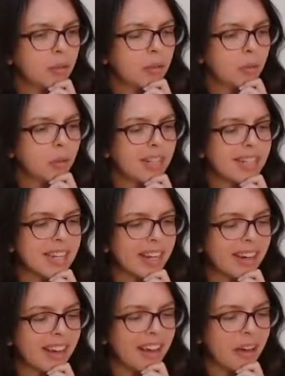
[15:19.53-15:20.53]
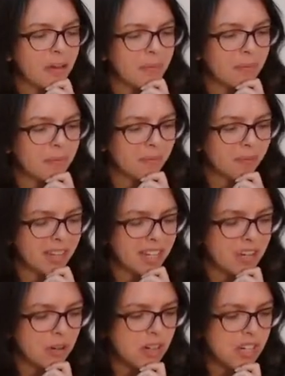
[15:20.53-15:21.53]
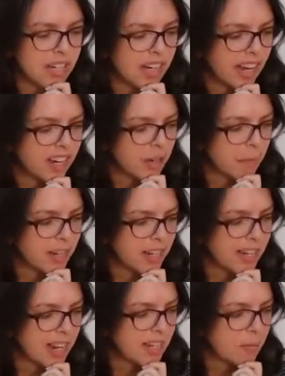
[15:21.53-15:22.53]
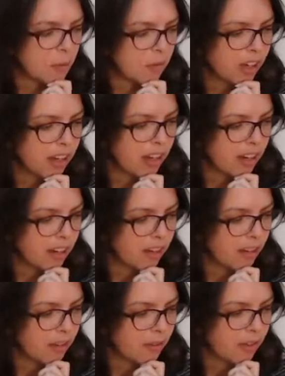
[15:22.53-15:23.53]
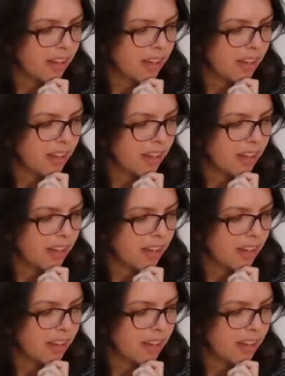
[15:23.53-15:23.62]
what is it? 'Cause it's not just connection, but it's more of a kind of,